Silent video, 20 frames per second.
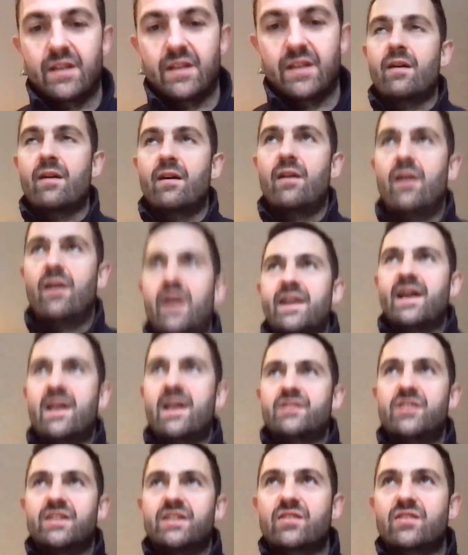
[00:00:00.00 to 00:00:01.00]
I'd
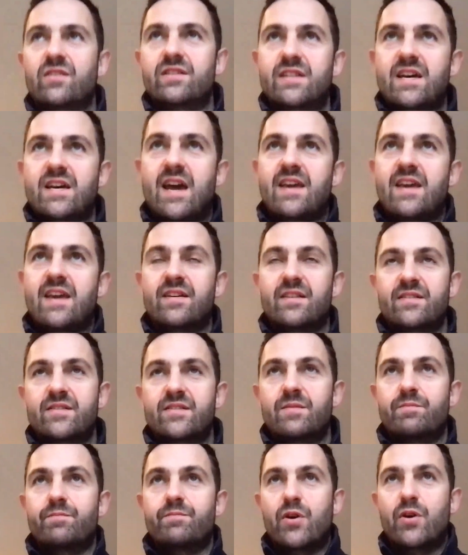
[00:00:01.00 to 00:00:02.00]
actually taken
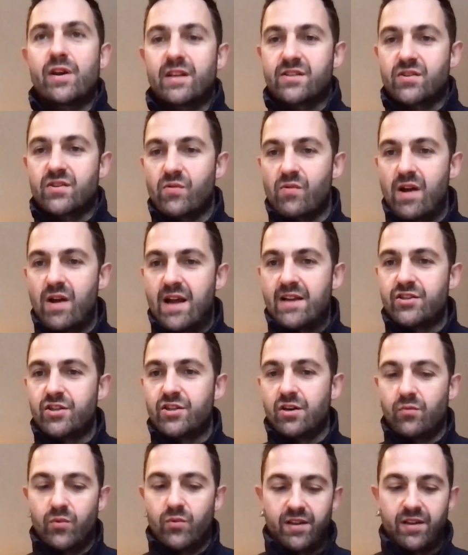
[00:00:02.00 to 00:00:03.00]
to putting
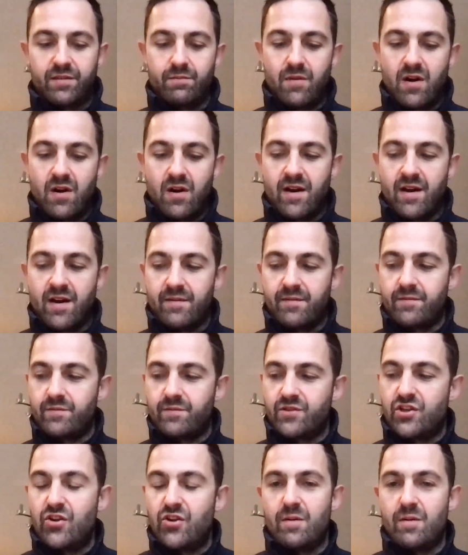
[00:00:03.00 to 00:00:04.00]
sriracha with my
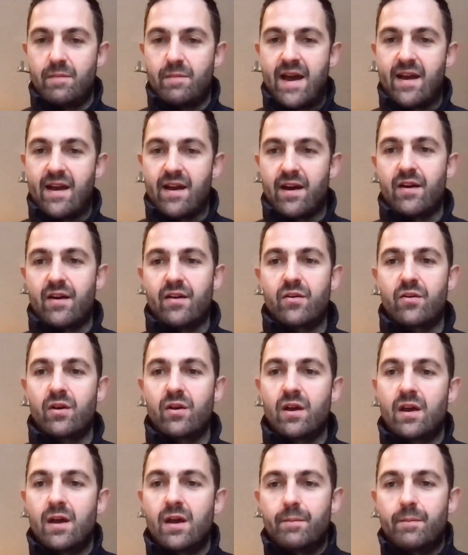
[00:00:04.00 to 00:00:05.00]
tuna mayo
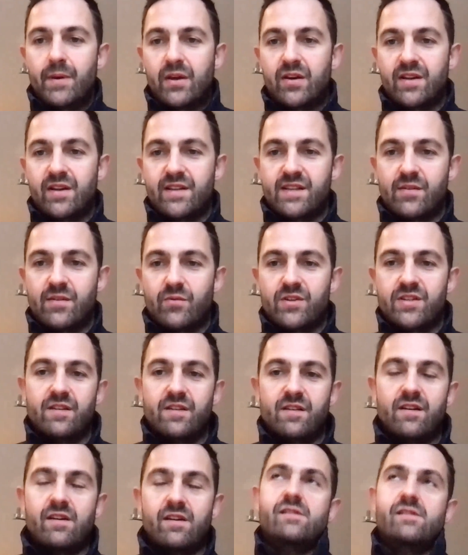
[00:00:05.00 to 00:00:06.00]
because it was
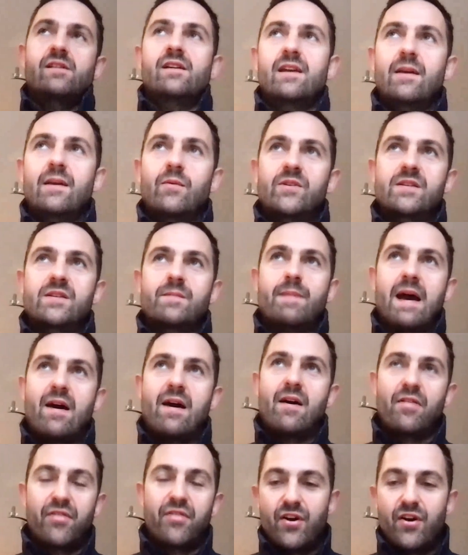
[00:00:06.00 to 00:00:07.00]

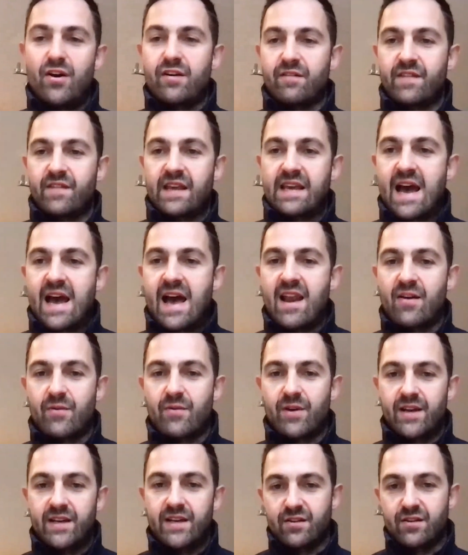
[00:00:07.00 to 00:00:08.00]
about a third of the
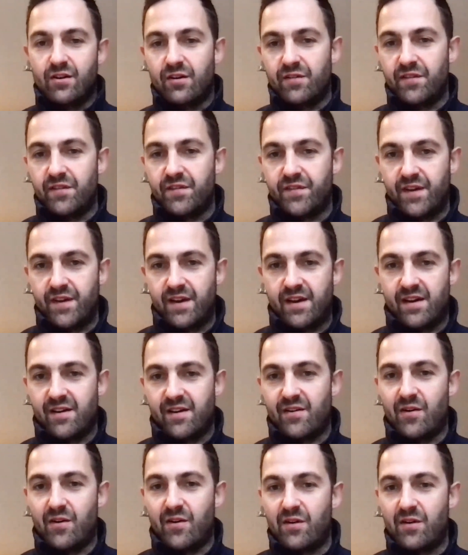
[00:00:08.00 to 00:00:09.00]
calories of
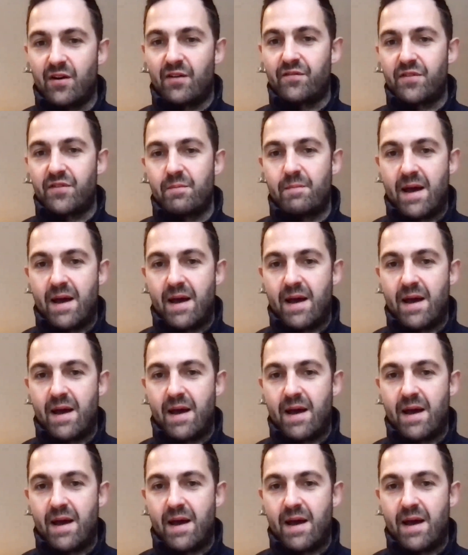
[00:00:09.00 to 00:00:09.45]
the